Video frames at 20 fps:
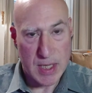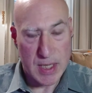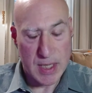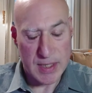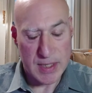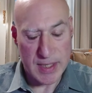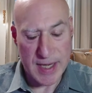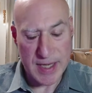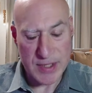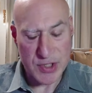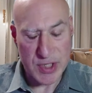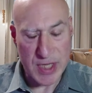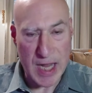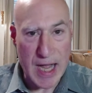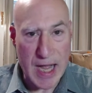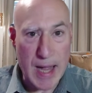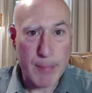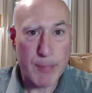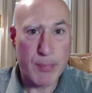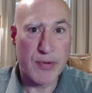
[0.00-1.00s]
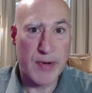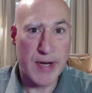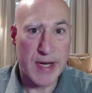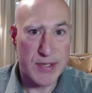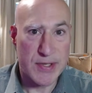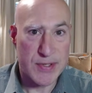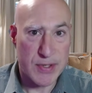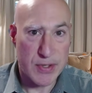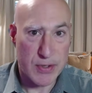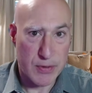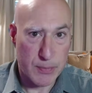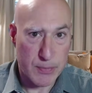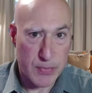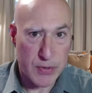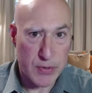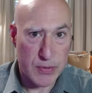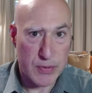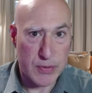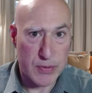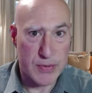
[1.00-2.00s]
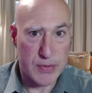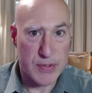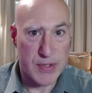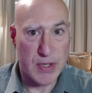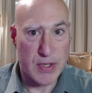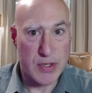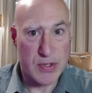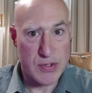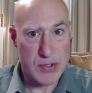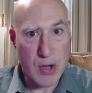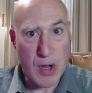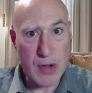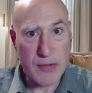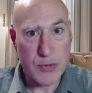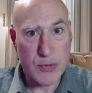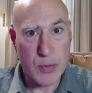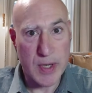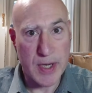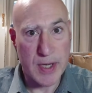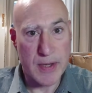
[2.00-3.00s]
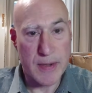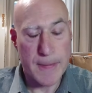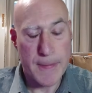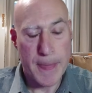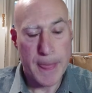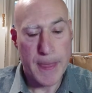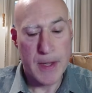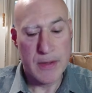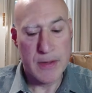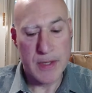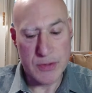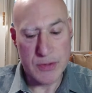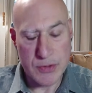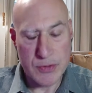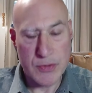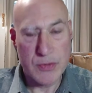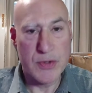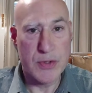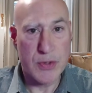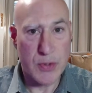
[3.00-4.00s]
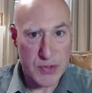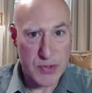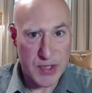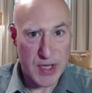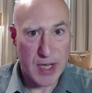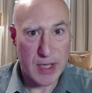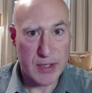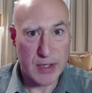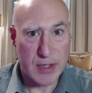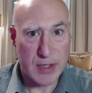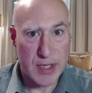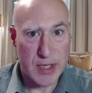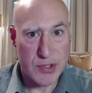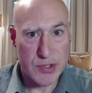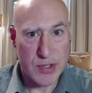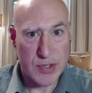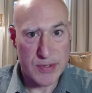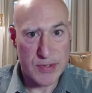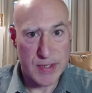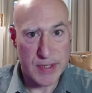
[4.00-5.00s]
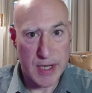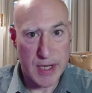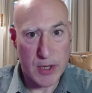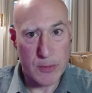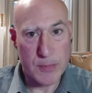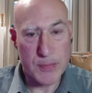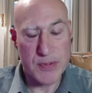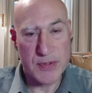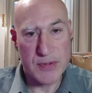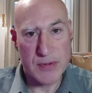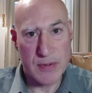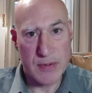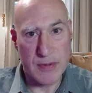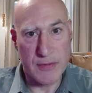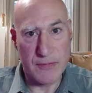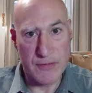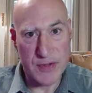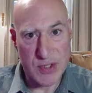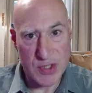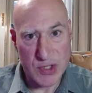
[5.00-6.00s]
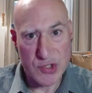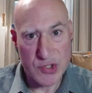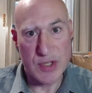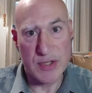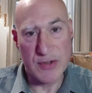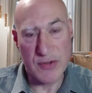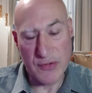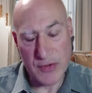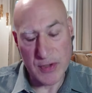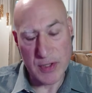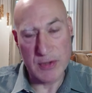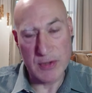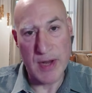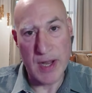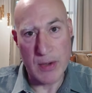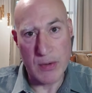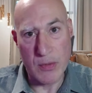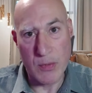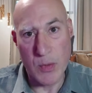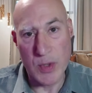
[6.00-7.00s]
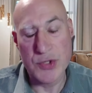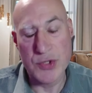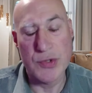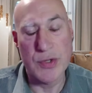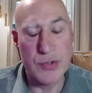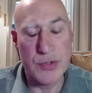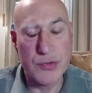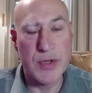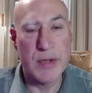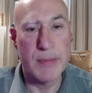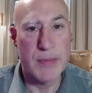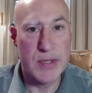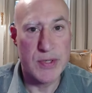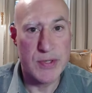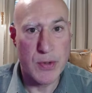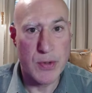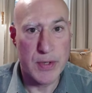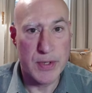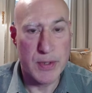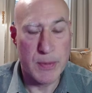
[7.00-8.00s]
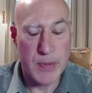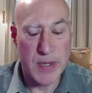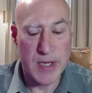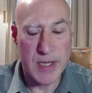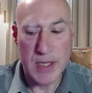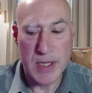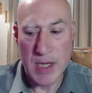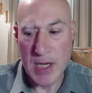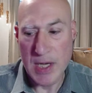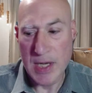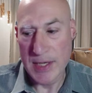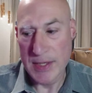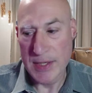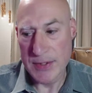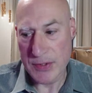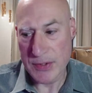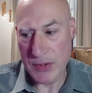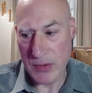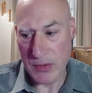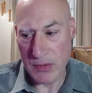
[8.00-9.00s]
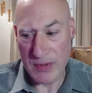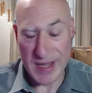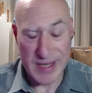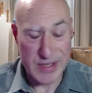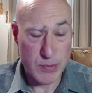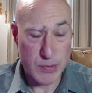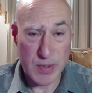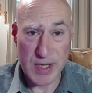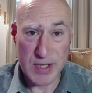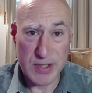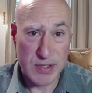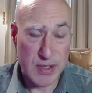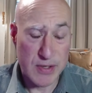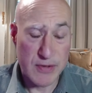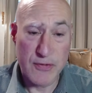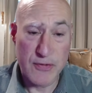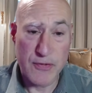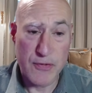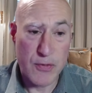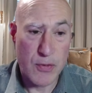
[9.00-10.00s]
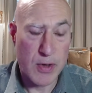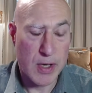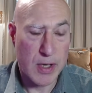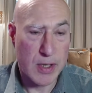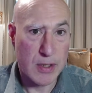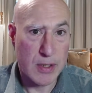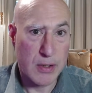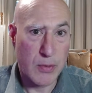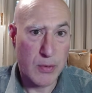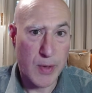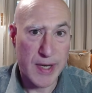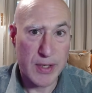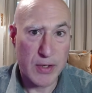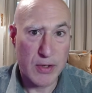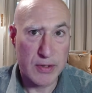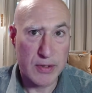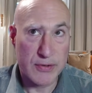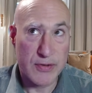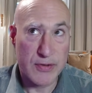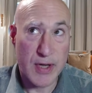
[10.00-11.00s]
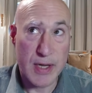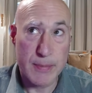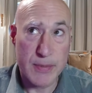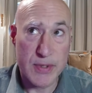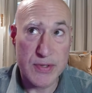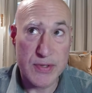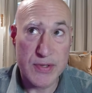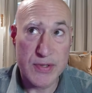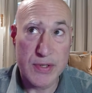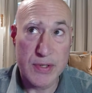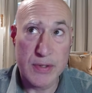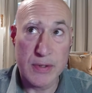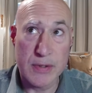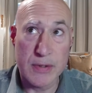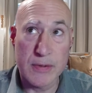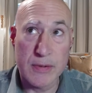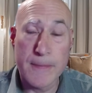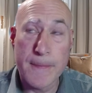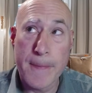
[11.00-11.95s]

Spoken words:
that actually operates the computers and the software that do the dose calculations and helps the physicians figure out what your treatment is going to be. So that's what I did for quite a long time until,